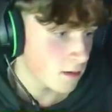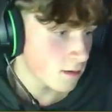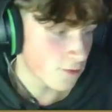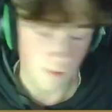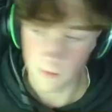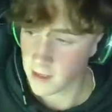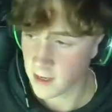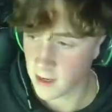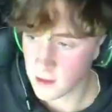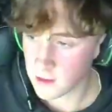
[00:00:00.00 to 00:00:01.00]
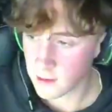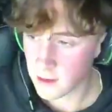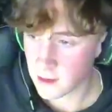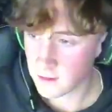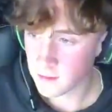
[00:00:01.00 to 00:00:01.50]
don't really care.
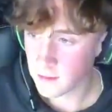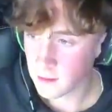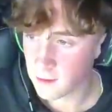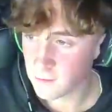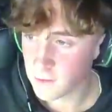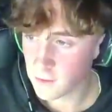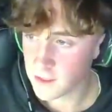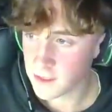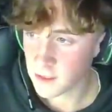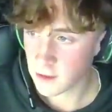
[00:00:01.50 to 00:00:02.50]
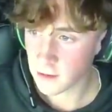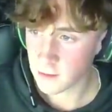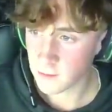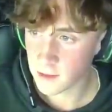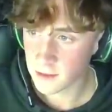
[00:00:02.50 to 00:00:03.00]
And I've done this turn
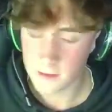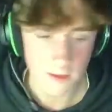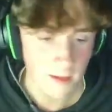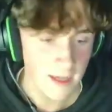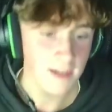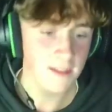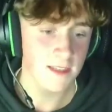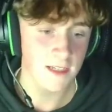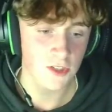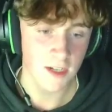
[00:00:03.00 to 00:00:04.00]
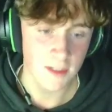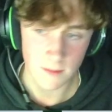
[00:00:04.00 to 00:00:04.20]
because the next thing ChatGPT